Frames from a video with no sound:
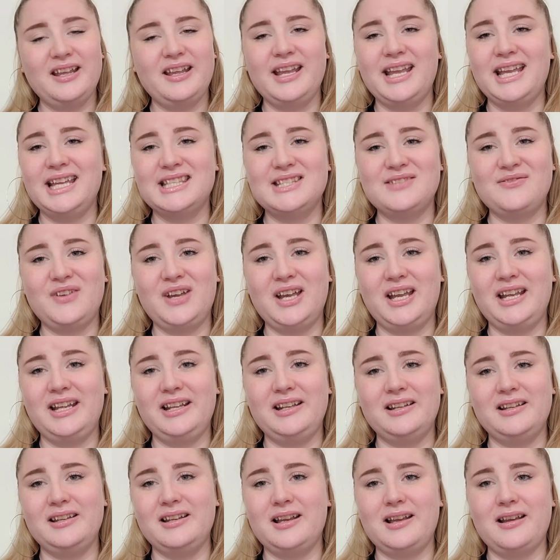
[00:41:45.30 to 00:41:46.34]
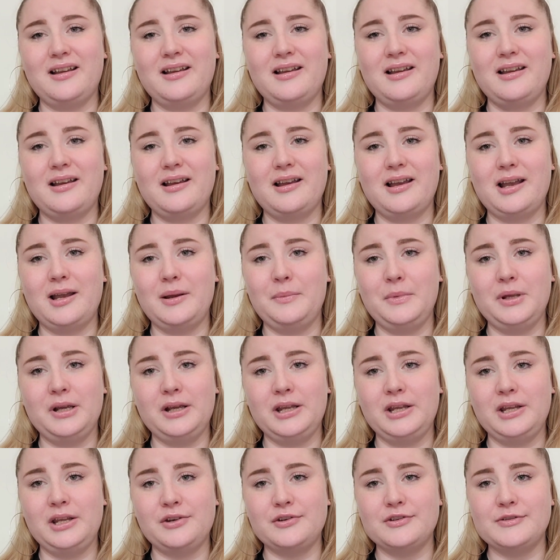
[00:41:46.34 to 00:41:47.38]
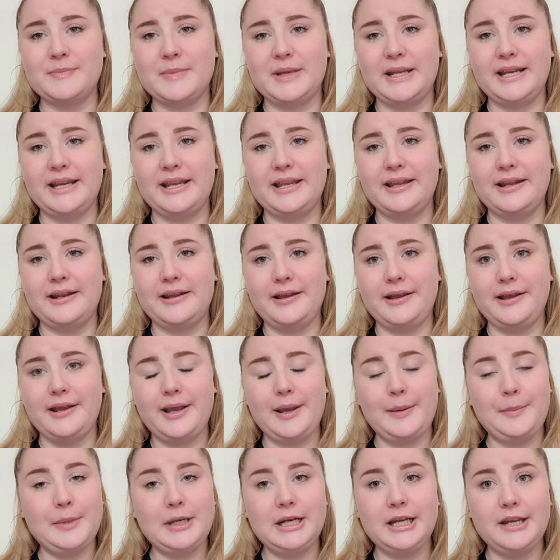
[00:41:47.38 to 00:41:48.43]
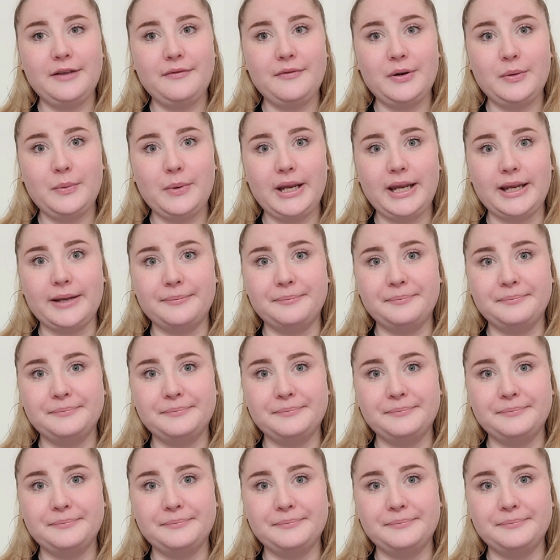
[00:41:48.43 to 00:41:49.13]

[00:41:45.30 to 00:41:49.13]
it's fine. I'm not going to use mine again. I'm going to give it away.